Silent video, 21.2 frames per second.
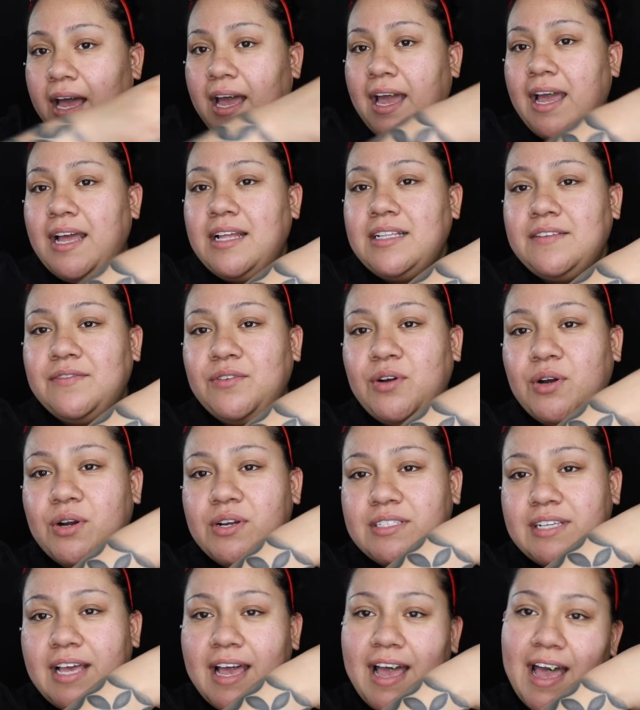And of
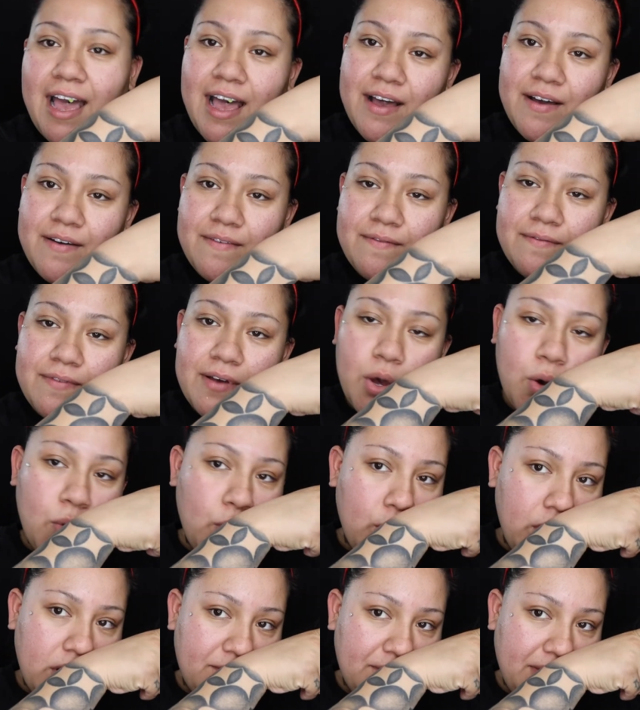course I have
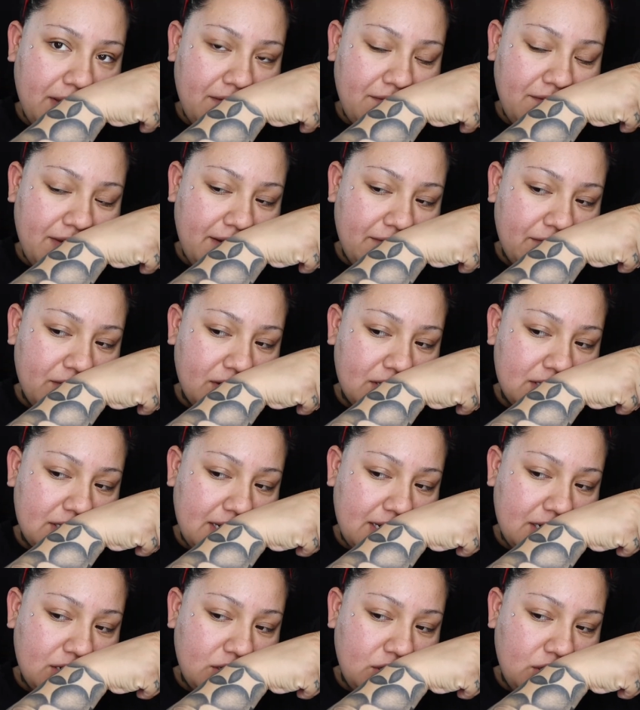one of my favorite
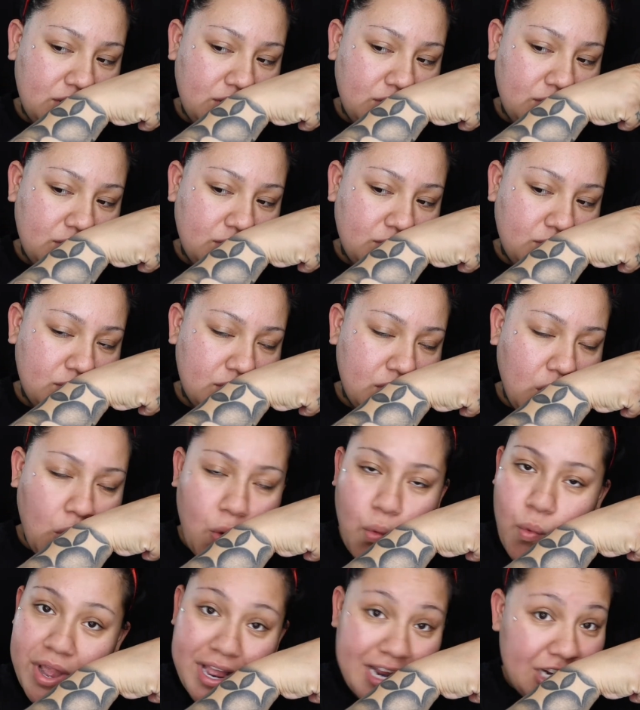tattoos,
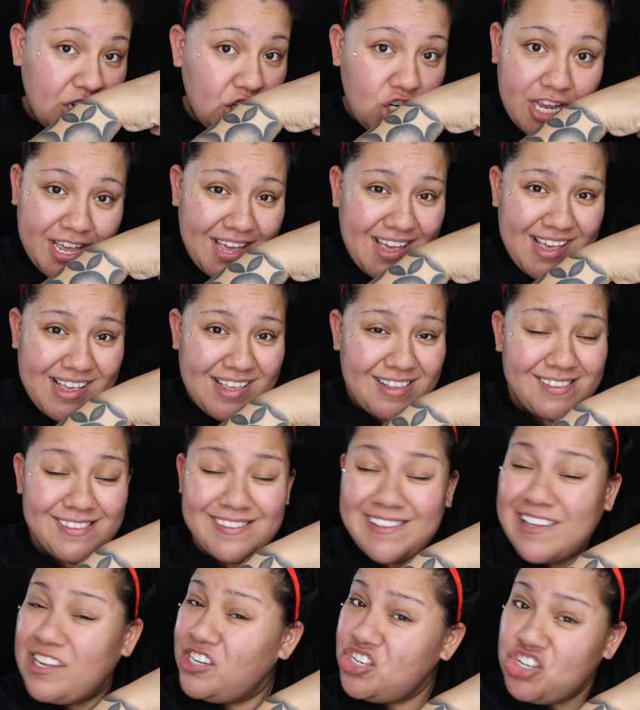which
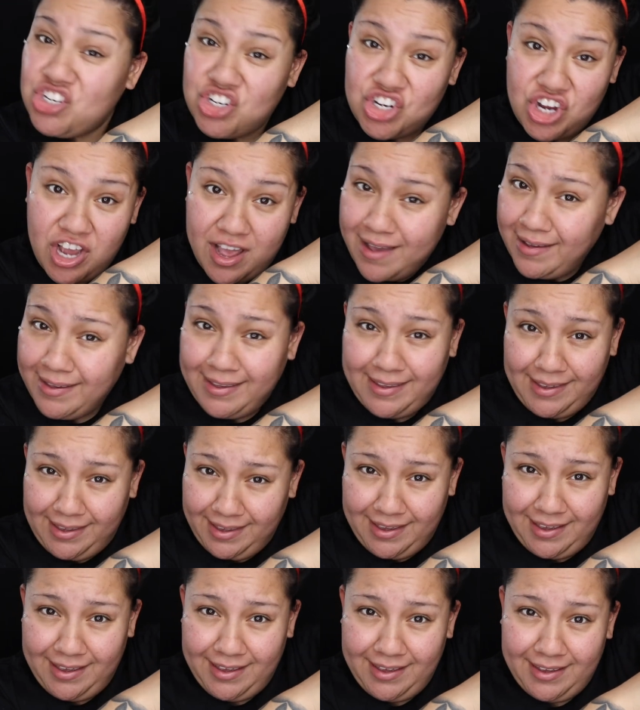is
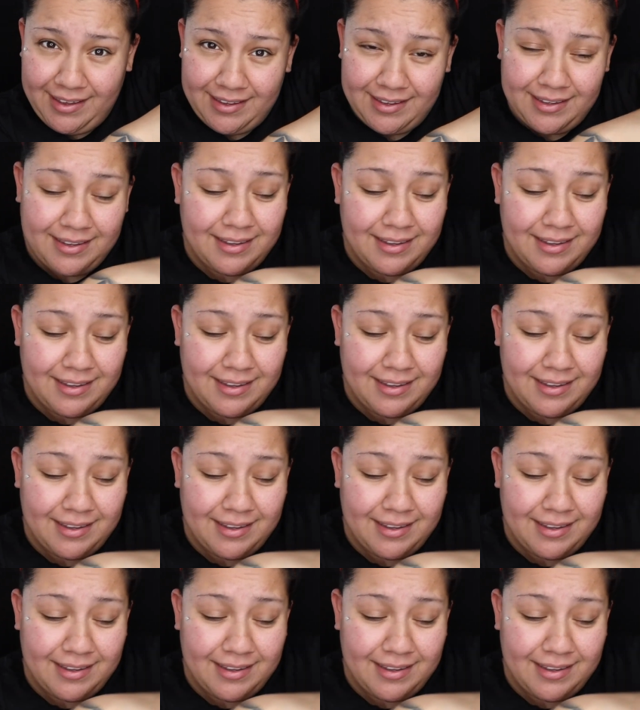Chucky.